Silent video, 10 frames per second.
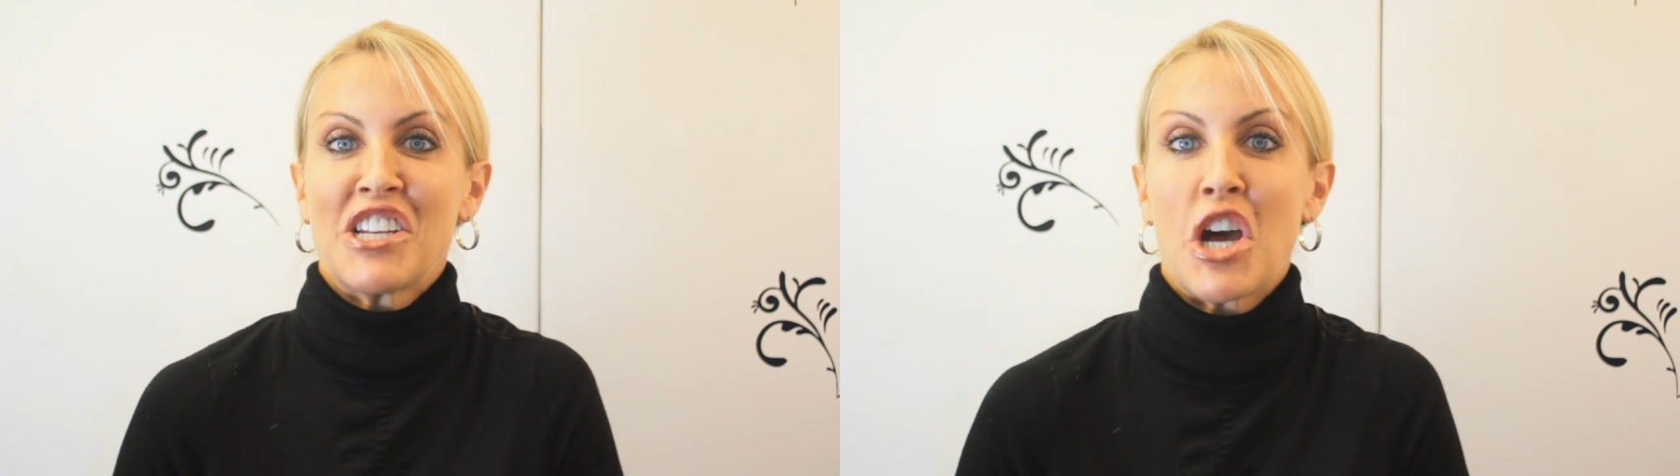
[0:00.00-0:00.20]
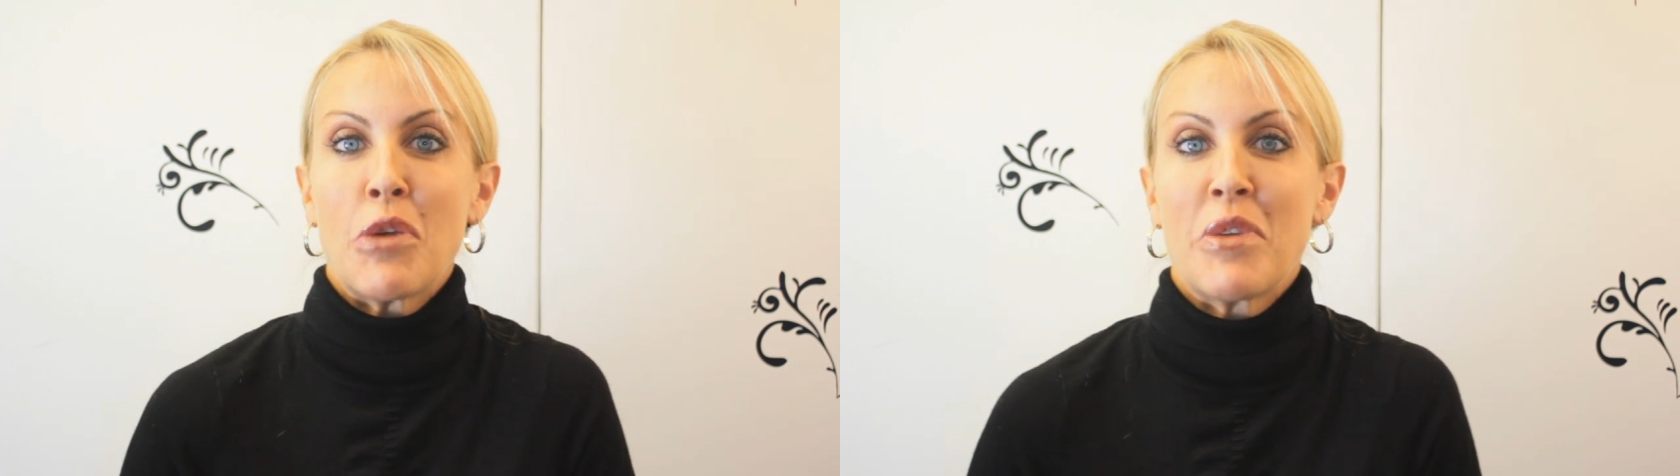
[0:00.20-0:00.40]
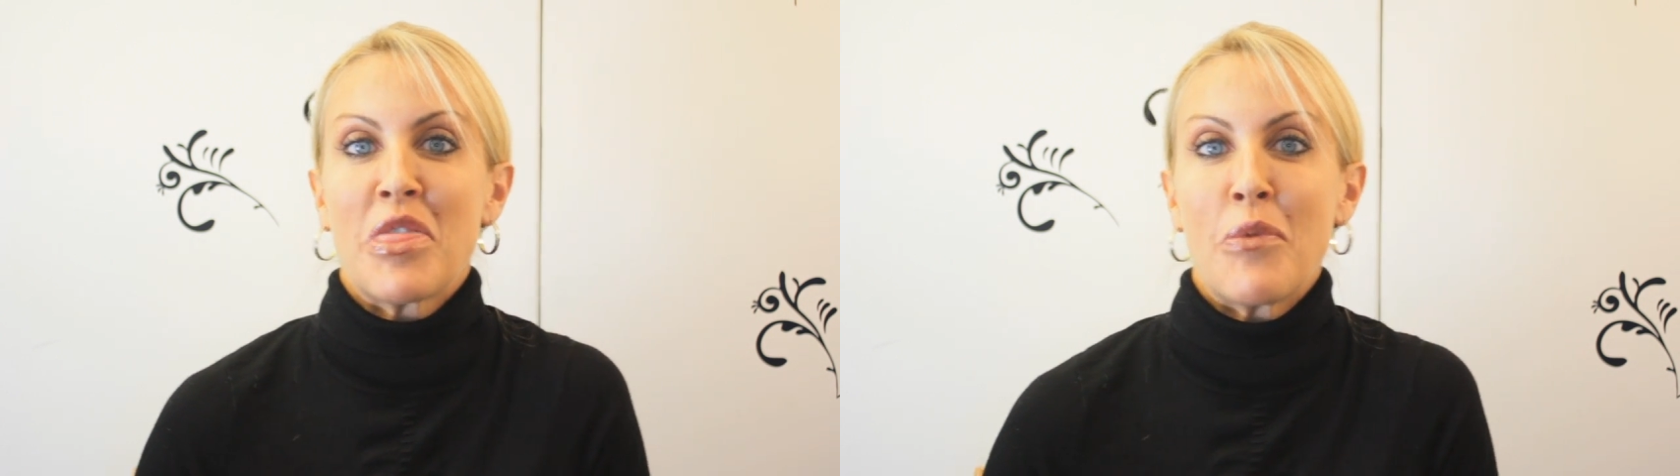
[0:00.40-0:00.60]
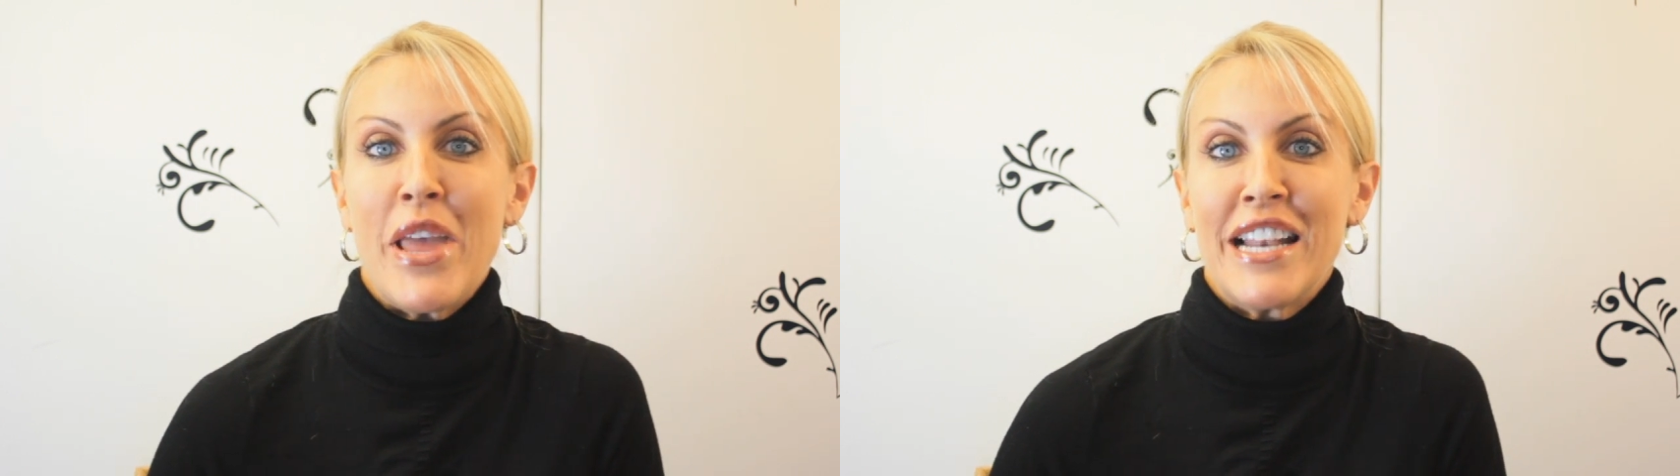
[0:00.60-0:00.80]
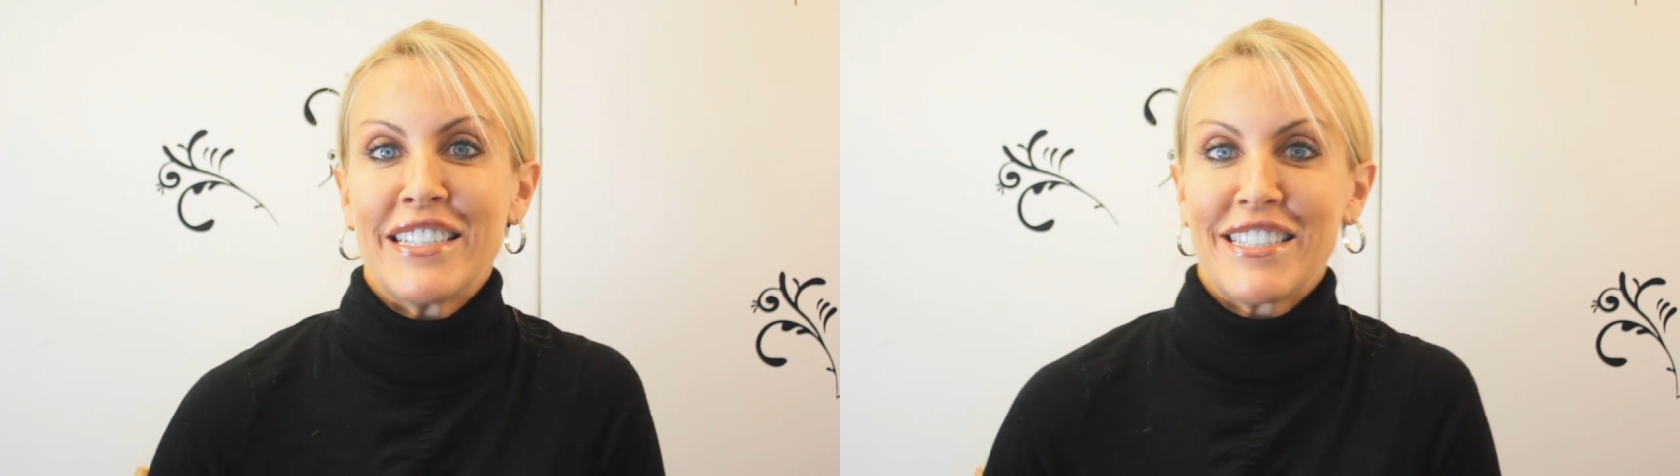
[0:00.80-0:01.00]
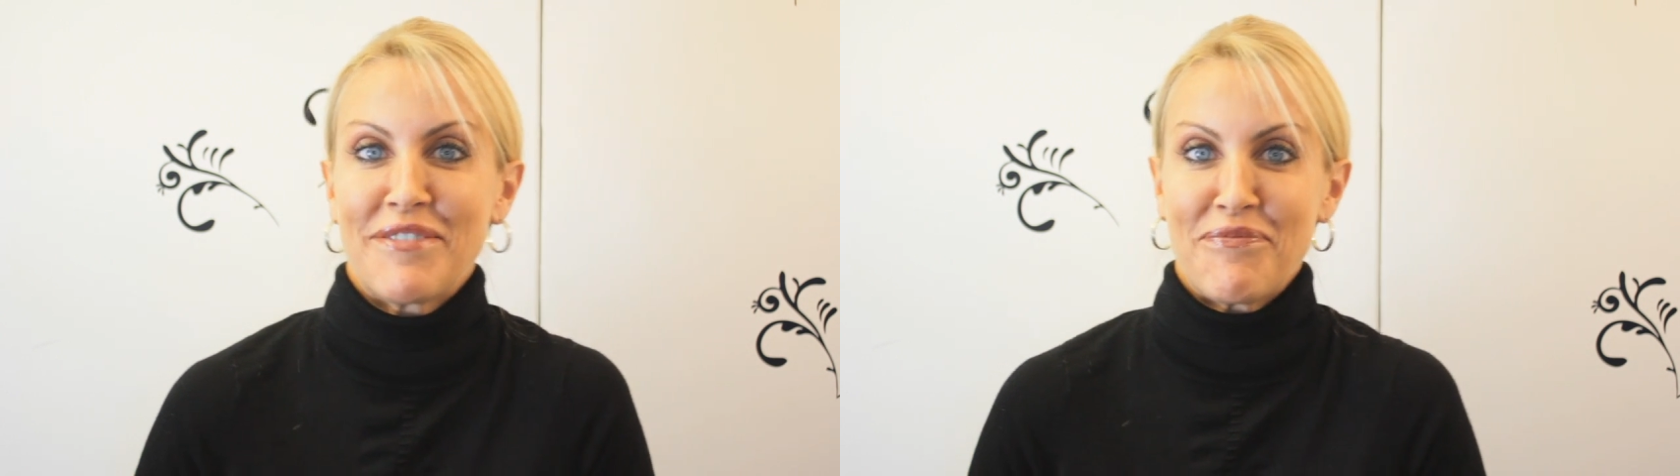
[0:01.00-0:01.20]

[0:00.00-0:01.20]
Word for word: Gone with the Wind.